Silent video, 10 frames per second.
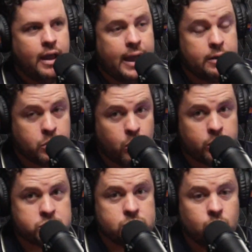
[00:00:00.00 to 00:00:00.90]
And of
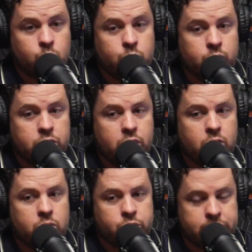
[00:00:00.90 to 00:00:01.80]
course,
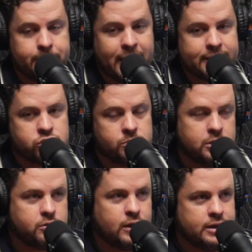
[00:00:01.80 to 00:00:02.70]
the lead magnet should be
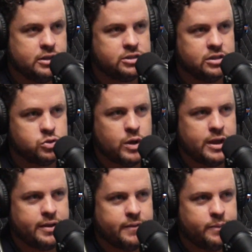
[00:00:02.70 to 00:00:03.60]
created in such a
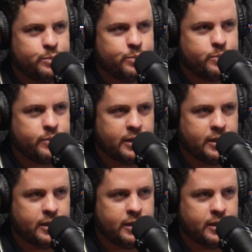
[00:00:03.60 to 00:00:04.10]
way that